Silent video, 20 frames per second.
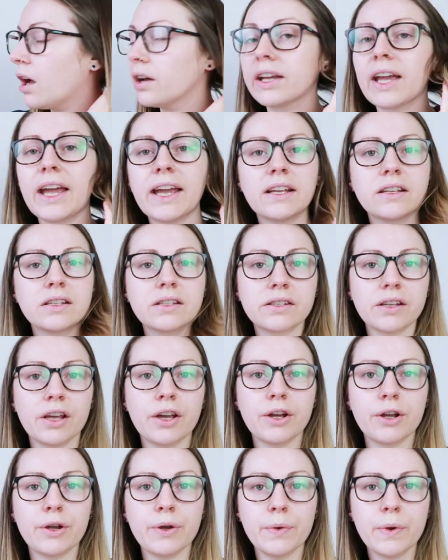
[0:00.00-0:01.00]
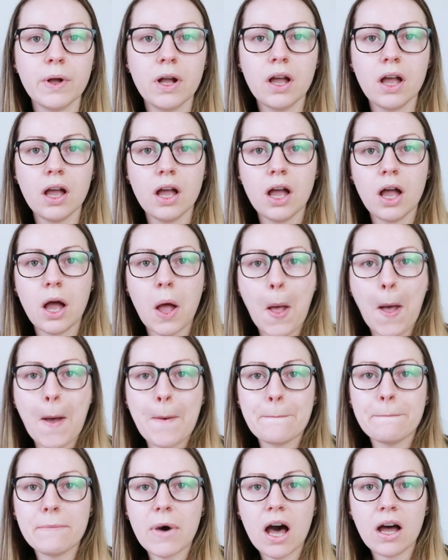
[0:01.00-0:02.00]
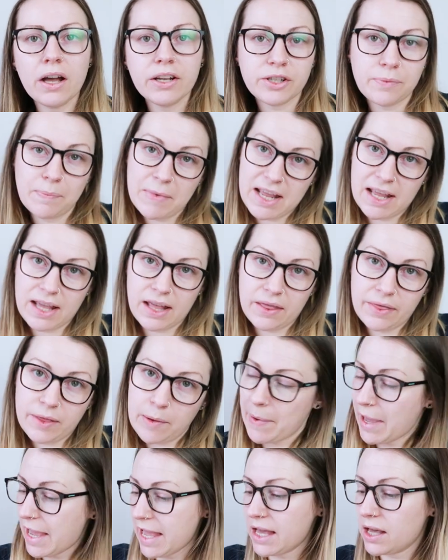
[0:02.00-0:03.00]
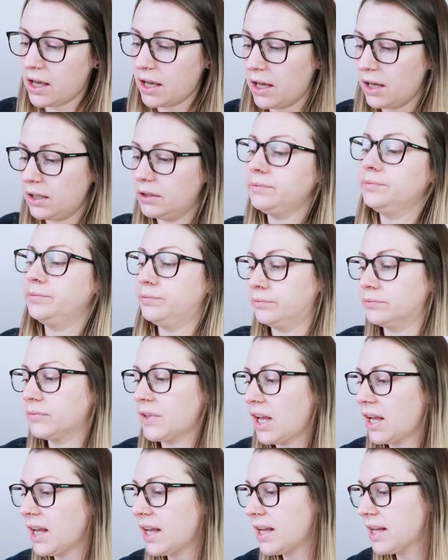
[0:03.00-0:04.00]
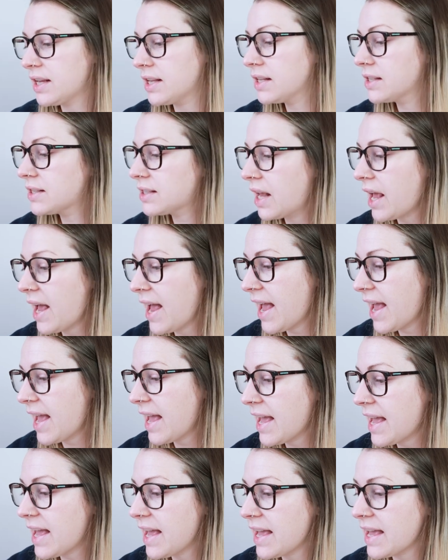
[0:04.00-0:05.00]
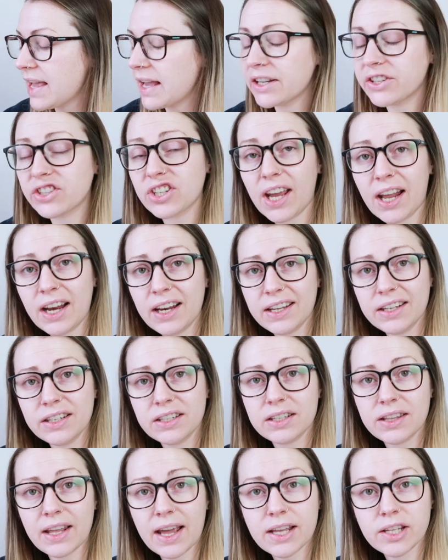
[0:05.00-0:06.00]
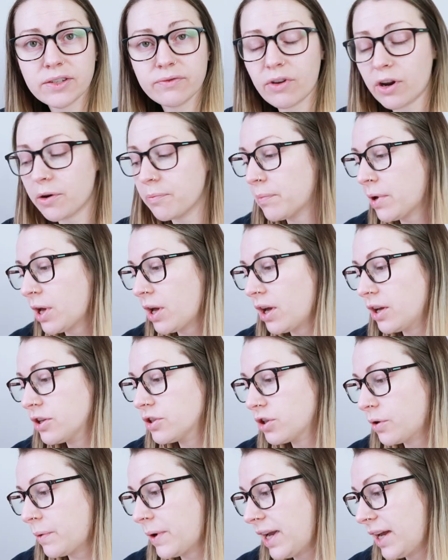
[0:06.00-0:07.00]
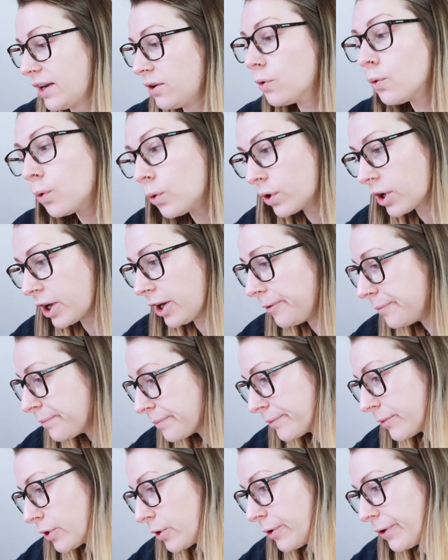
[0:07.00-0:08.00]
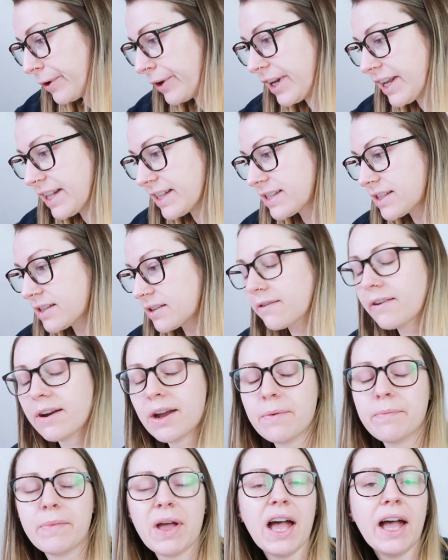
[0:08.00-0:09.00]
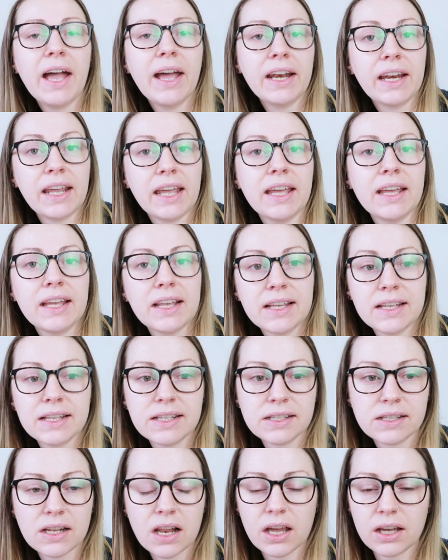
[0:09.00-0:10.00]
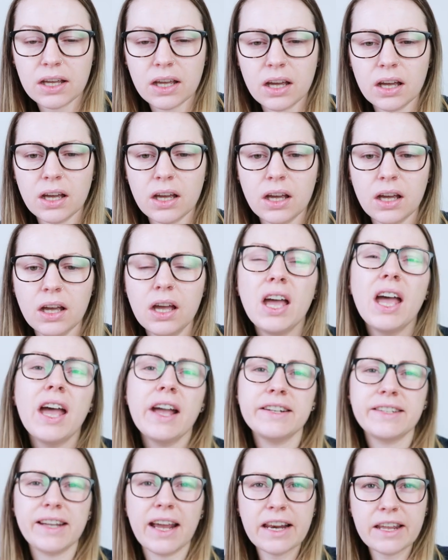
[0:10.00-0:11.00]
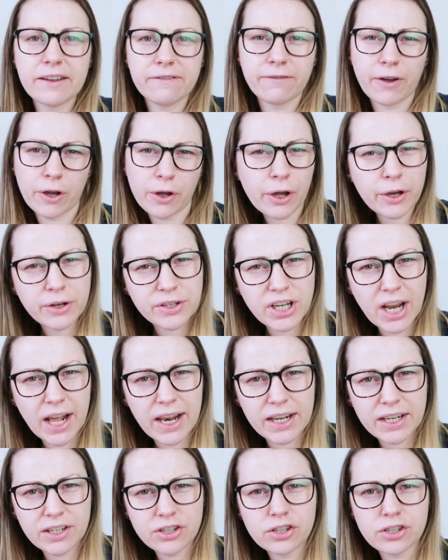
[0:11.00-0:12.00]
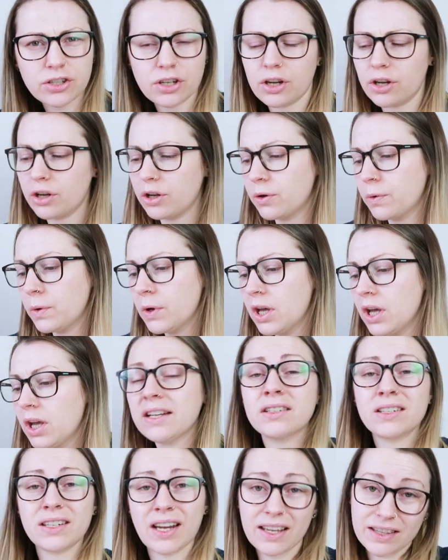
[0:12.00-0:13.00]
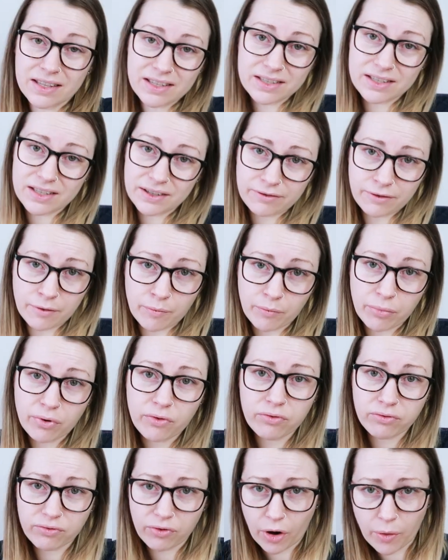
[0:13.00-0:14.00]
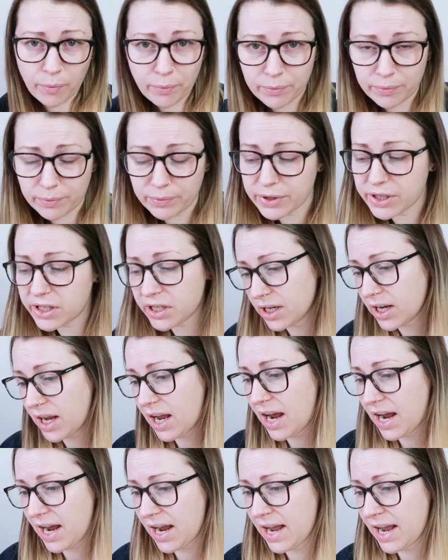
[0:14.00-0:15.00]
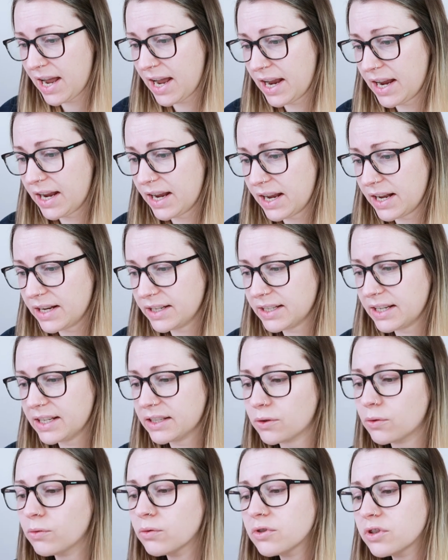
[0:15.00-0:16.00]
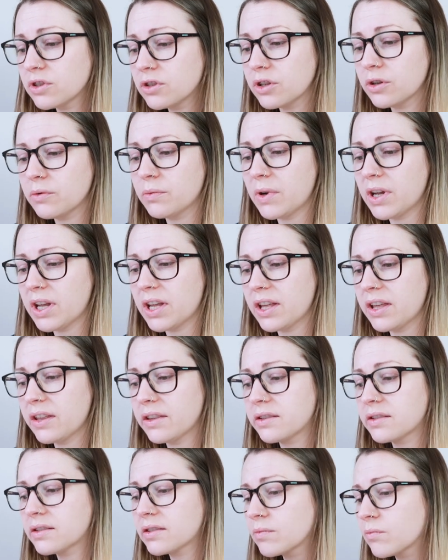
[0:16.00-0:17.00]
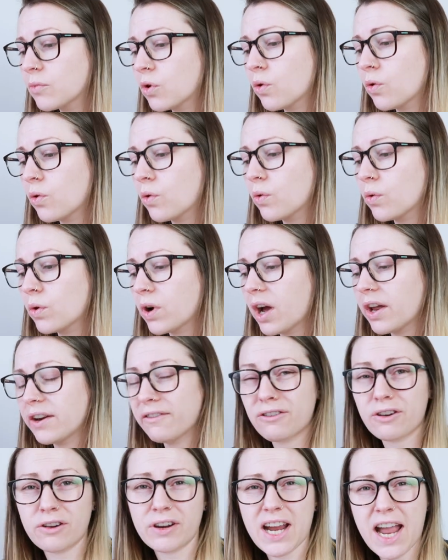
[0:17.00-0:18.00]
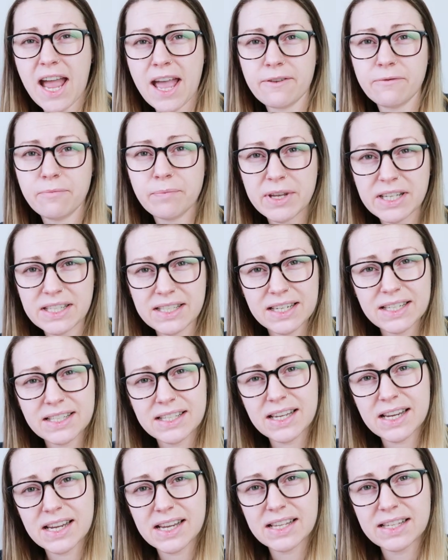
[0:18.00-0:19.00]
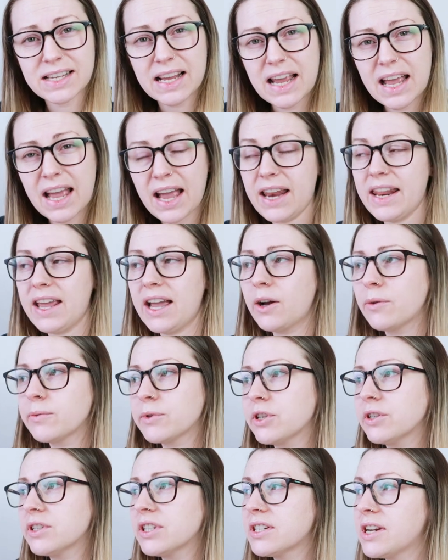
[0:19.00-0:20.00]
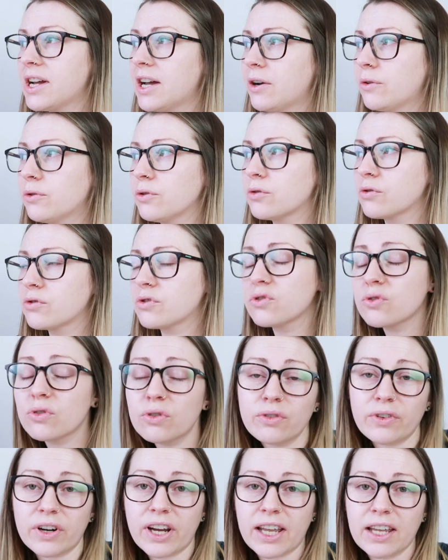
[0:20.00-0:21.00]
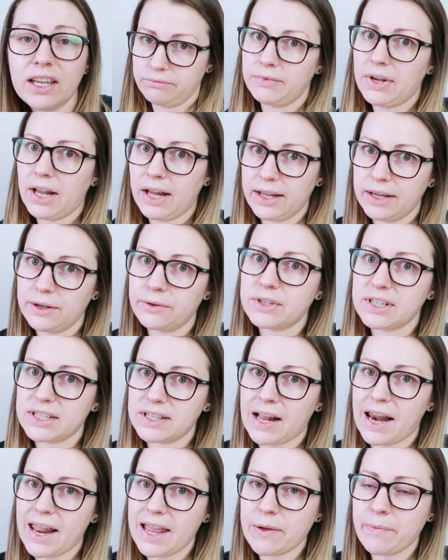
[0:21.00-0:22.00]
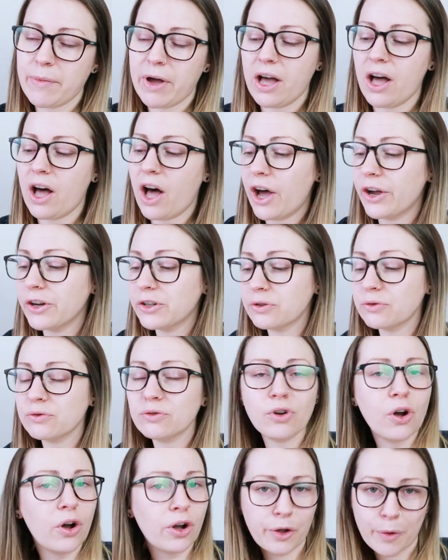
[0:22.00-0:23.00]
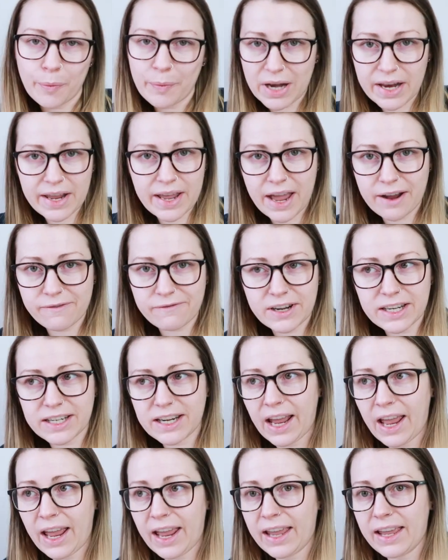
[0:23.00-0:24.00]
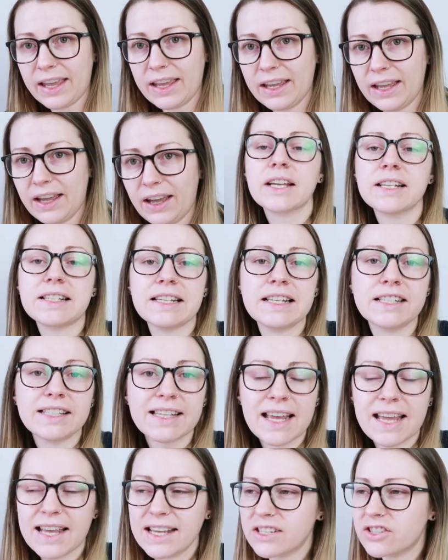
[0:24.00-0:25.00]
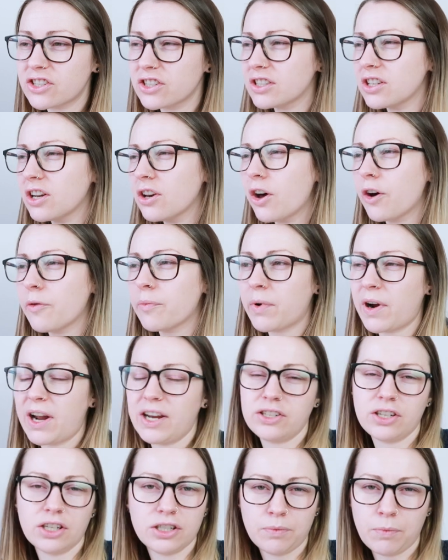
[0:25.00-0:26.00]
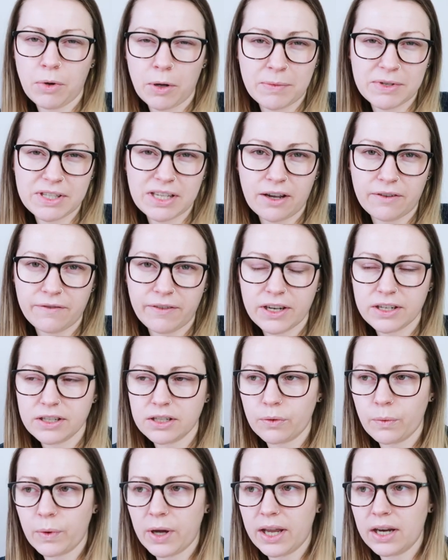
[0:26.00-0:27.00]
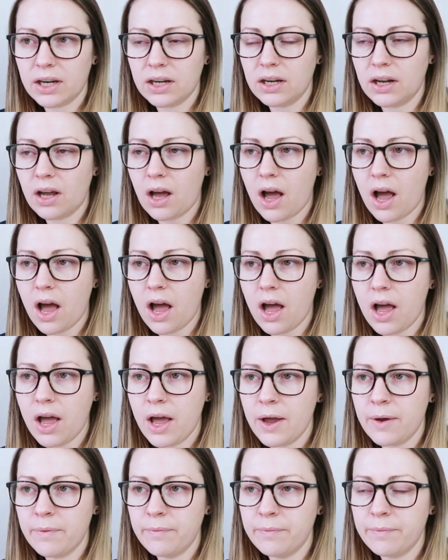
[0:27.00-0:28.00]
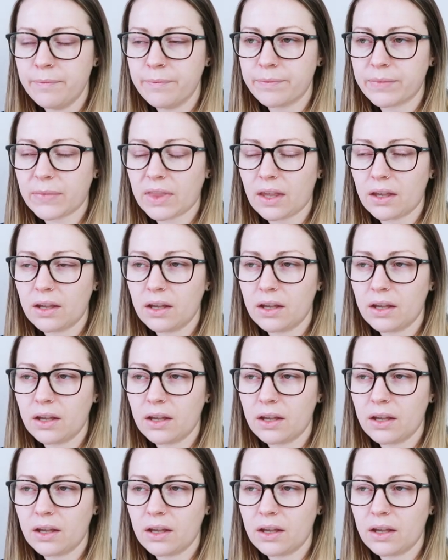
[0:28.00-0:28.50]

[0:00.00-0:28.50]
Okay, so March Meet The Maker is a challenge that is run by Joanne Hawker on Instagram, and it is like a, a daily photo challenge. So each day there's a different prompt, and it's all to do with small kind of creative businesses, and it helps you to tell your story. A little disclaimer, I do not complete every day because it's it's just a lot of pressure to put myself under when um